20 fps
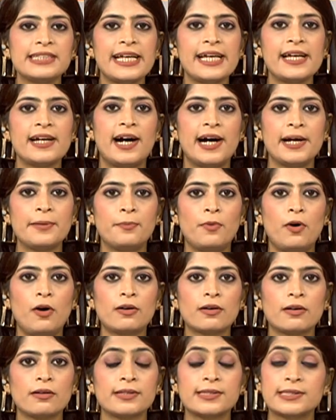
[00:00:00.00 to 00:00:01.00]
AI
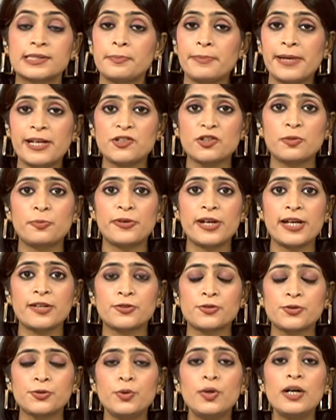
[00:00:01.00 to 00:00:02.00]
model. It's a major
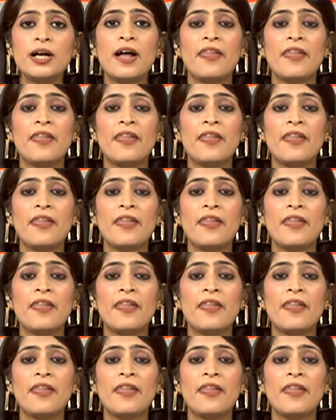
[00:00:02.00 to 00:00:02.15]
breakthrough.